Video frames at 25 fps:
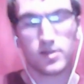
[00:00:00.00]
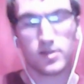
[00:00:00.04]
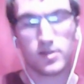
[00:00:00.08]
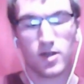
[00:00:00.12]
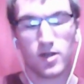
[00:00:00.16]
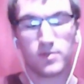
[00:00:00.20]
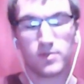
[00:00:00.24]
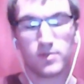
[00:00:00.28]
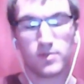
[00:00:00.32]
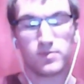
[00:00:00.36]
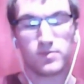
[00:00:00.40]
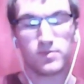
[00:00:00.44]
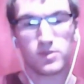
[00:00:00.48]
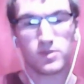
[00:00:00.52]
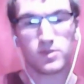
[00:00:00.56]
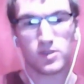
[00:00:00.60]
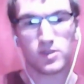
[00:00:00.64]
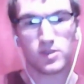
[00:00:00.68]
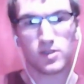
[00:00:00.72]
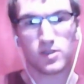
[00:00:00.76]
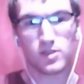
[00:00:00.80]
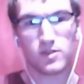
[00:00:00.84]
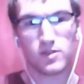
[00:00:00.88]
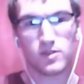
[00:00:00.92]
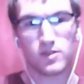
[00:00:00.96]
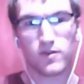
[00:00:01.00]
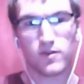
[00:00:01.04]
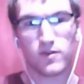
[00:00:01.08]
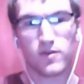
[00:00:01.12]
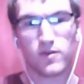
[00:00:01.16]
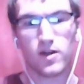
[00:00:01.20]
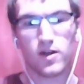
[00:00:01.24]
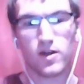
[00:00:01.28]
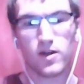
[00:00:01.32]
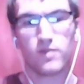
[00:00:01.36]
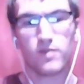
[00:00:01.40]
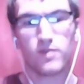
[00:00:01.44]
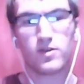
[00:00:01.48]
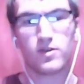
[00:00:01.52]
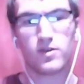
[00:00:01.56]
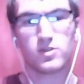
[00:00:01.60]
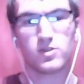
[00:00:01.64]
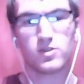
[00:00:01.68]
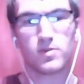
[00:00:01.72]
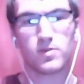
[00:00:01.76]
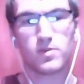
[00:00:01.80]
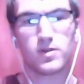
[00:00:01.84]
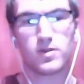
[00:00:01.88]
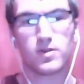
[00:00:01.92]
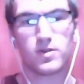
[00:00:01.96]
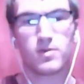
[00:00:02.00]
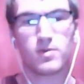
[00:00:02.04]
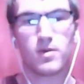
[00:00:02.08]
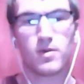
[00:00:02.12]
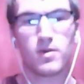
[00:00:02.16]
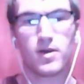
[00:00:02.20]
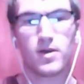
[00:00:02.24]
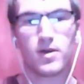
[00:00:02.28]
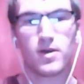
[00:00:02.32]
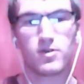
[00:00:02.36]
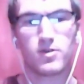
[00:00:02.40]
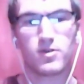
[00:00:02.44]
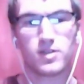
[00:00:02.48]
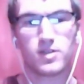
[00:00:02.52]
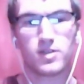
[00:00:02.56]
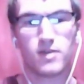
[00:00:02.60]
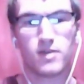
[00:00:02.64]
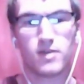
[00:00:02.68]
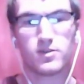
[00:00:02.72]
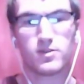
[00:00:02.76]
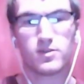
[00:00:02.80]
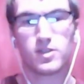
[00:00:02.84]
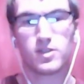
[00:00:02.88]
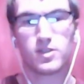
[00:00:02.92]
or just to kind of finish up small bit here with yourself,